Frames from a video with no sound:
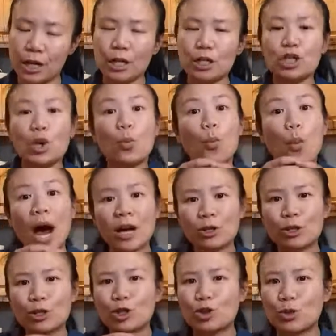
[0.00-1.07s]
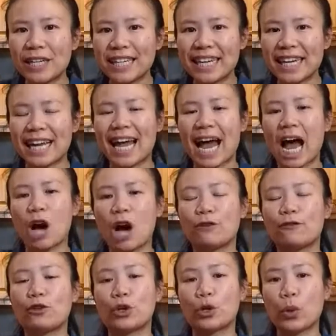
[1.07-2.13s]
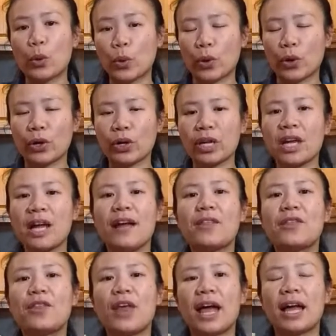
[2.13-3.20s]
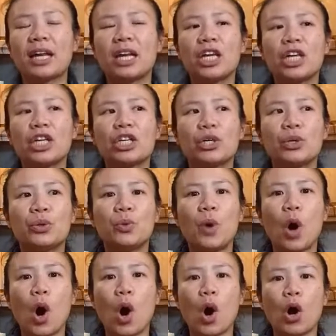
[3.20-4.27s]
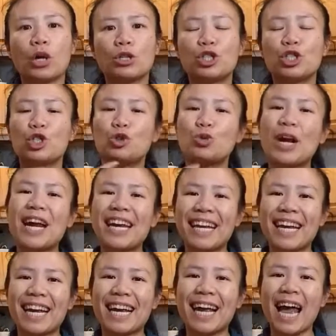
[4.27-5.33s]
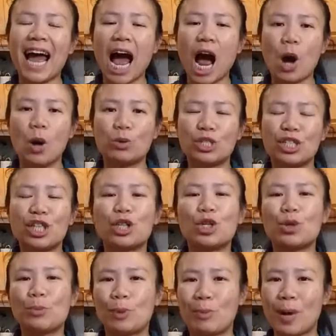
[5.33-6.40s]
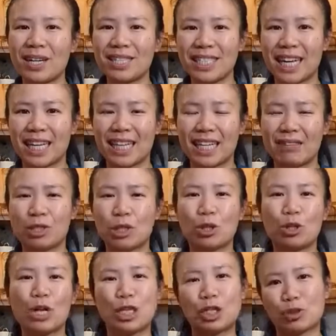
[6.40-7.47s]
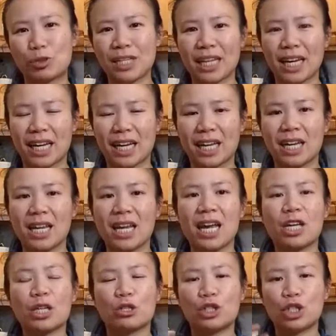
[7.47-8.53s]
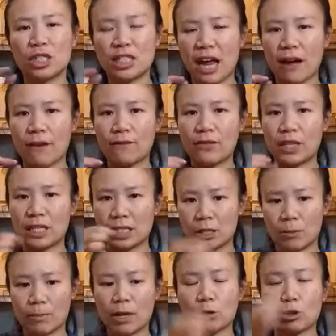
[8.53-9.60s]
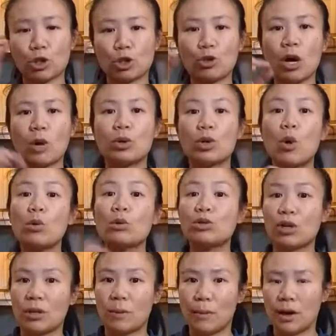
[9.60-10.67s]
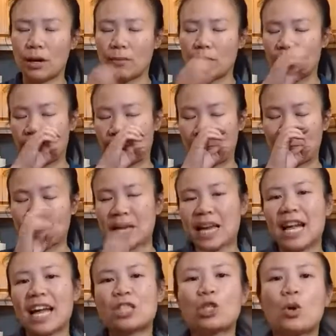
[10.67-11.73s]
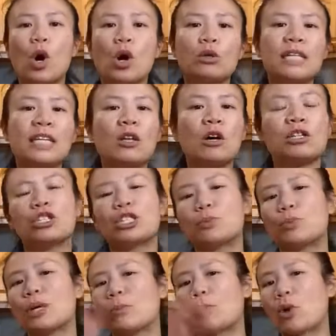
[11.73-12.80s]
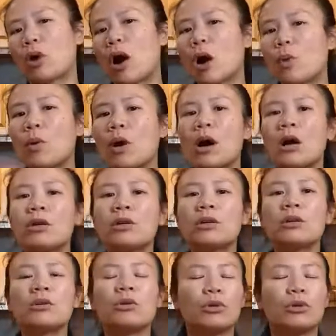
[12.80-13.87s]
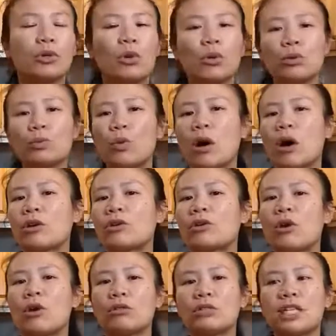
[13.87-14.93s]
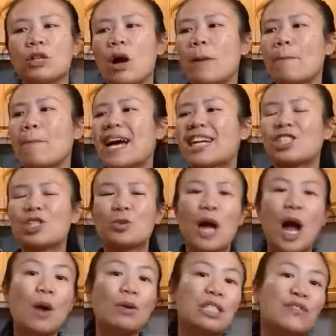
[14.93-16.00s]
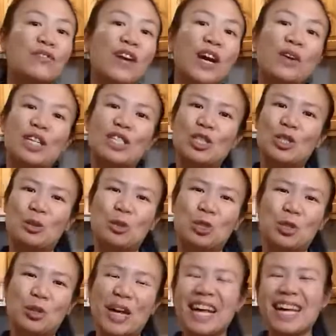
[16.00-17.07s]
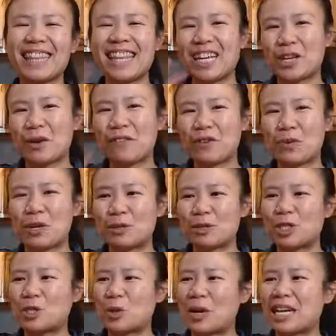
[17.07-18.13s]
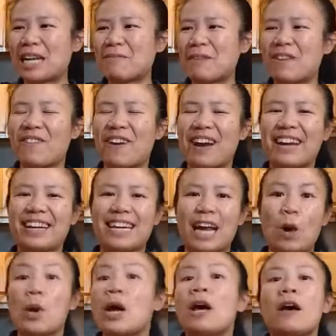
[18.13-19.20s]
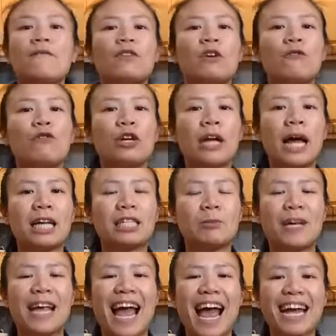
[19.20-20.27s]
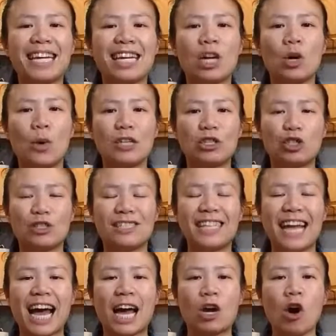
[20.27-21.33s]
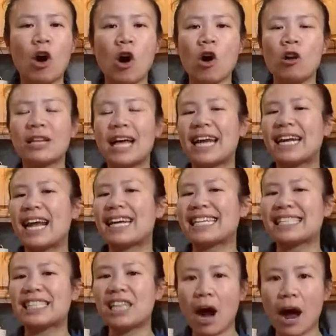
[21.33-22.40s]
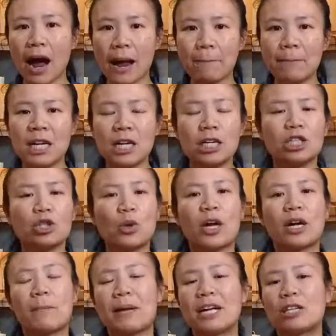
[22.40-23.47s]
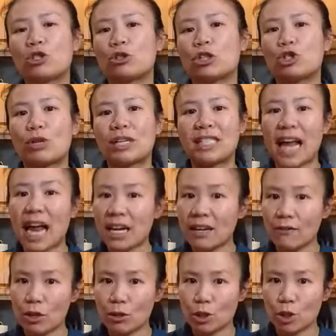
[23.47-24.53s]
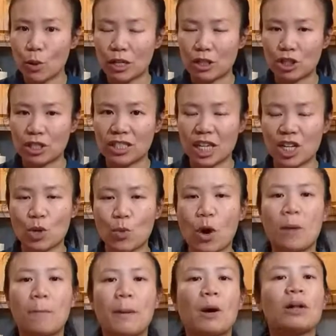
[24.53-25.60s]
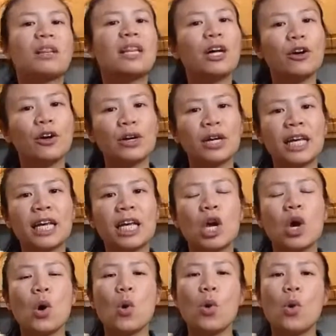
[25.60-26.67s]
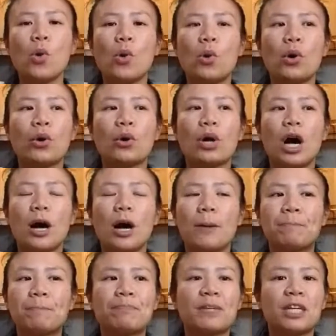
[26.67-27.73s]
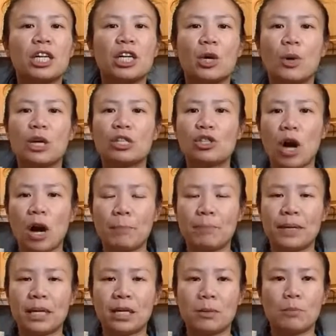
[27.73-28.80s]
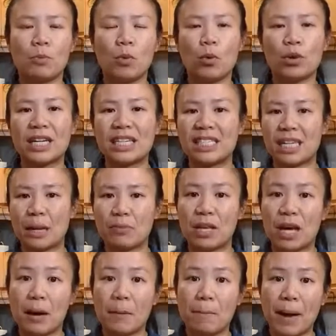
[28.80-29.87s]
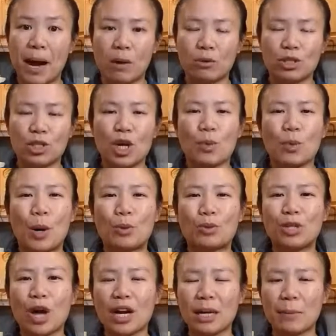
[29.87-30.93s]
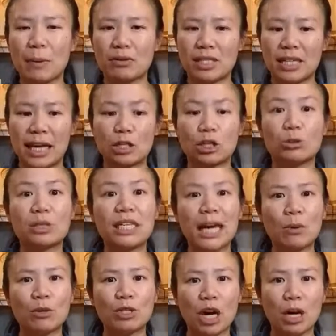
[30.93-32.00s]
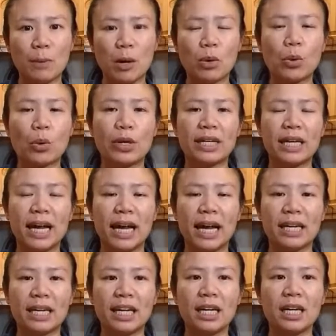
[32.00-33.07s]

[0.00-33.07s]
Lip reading: So while you're drinking it out of your gourd, then you are straining out the yerba mate leaves, so you're not drinking it. You just have this little metal straw with holes on the bottom of it. And so all day long, you just put in more hot water or cold water all day long, pass around. It's very social. Hey, thank you everyone who's joining me right now. Feel free to ask me any questions at all at any time so I can make sure to address any of those questions that you want about clarity or, a topic more in depth about what we're talking about today. So today we're talking about organic